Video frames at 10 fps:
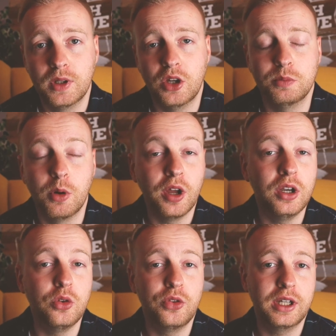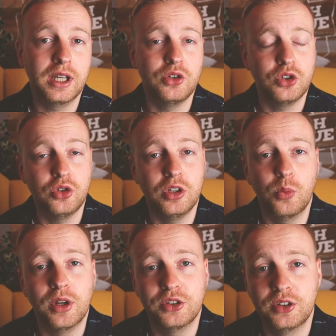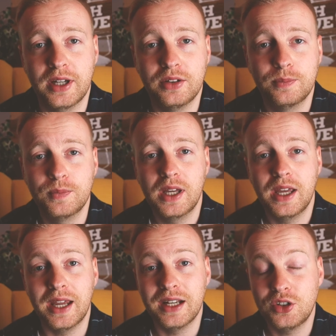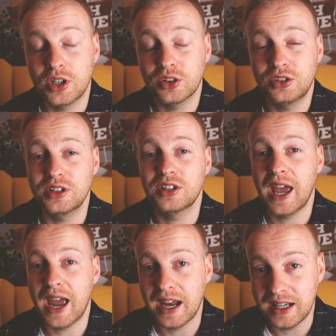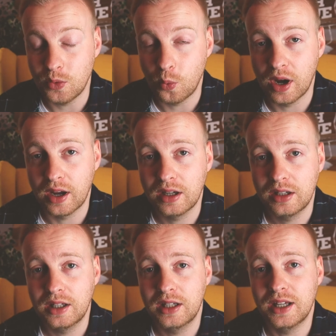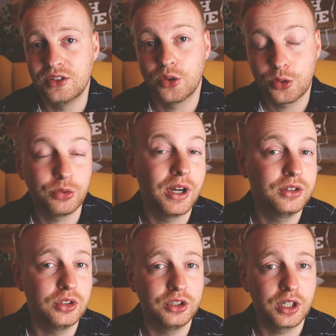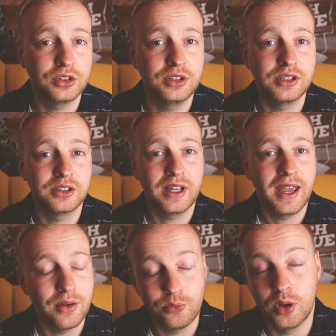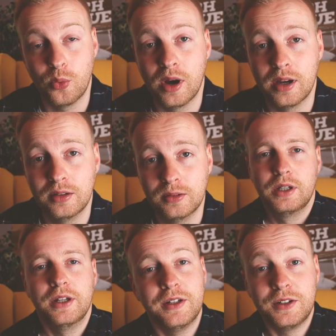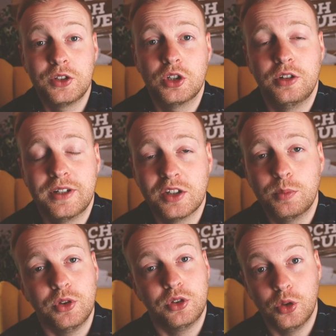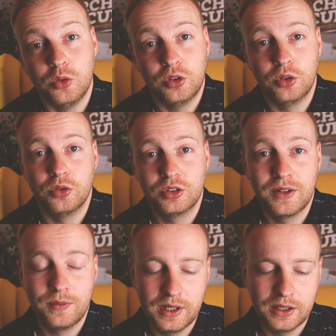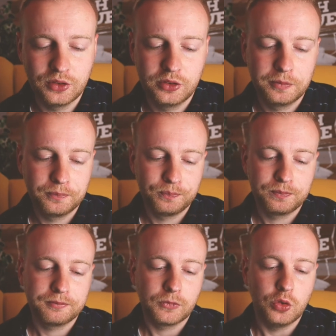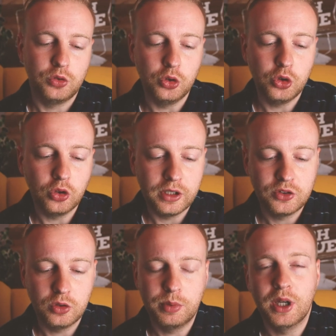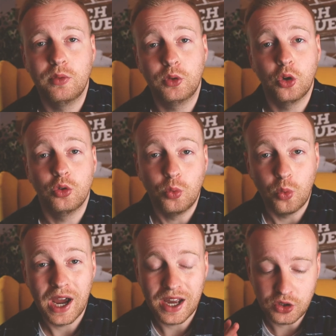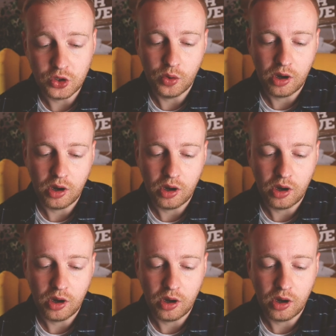As Martin Luther King Jr. once said, injustice anywhere is a threat to justice everywhere. In addition, Desmond Tutu said this, do your little bit of good where you